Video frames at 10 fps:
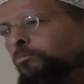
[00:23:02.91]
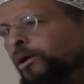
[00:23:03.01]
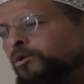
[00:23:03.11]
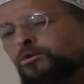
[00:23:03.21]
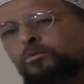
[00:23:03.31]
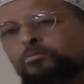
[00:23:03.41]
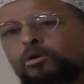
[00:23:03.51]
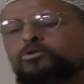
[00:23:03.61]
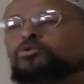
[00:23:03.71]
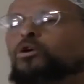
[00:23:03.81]
obey
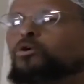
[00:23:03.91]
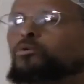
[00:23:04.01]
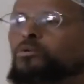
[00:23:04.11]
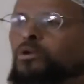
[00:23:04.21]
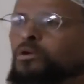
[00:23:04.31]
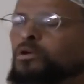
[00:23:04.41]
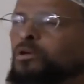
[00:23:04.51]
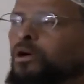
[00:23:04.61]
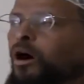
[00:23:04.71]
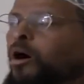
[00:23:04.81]
someone you don't
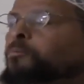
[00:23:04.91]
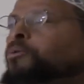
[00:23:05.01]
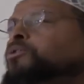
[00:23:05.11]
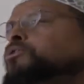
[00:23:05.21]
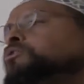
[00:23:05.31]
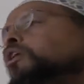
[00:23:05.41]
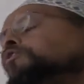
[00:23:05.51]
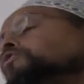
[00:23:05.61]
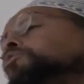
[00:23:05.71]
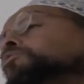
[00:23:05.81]
humble
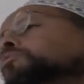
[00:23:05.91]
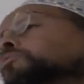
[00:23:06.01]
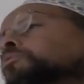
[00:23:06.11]
yourself to.